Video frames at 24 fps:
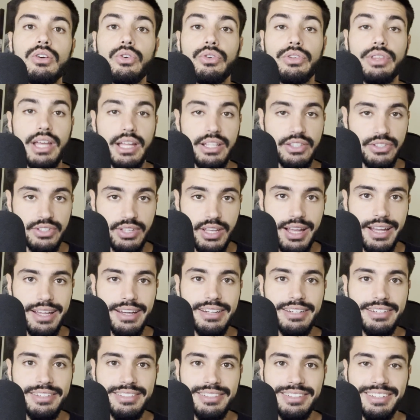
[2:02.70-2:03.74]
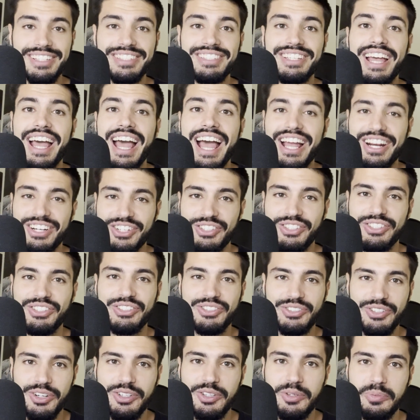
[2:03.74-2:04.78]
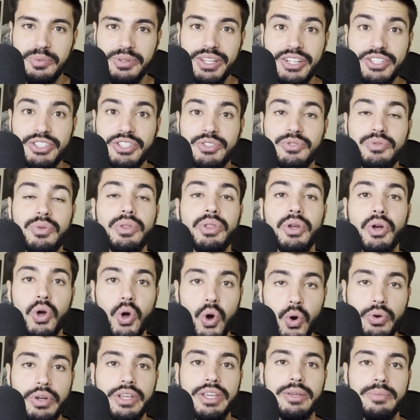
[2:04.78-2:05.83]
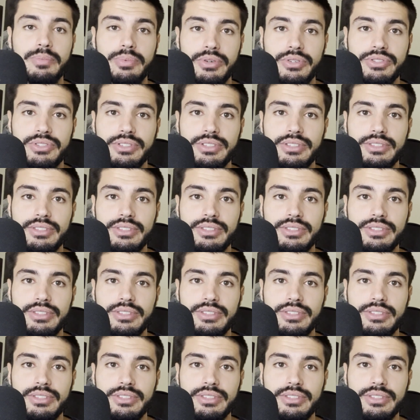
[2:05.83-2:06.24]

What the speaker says: With that said, let's actually start the predictions with the goalkeepers.